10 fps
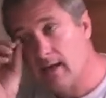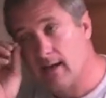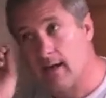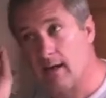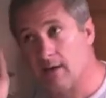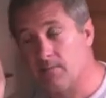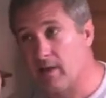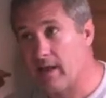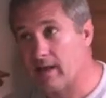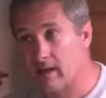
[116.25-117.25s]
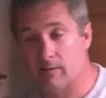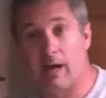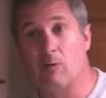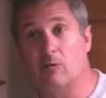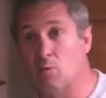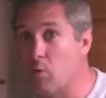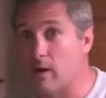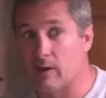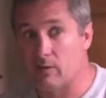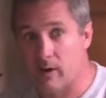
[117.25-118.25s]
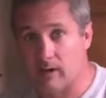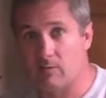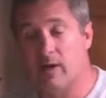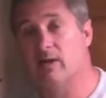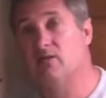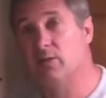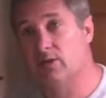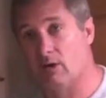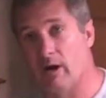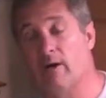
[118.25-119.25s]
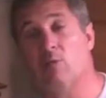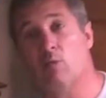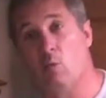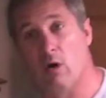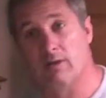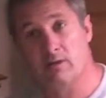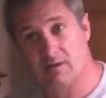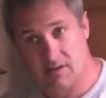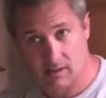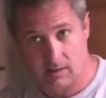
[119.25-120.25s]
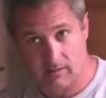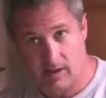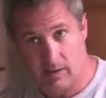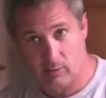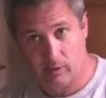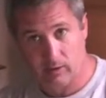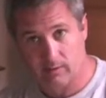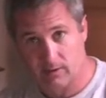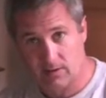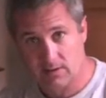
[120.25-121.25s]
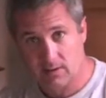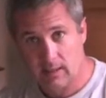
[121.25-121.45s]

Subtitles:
And what I would recommend is we try it with 1 single evaporator first.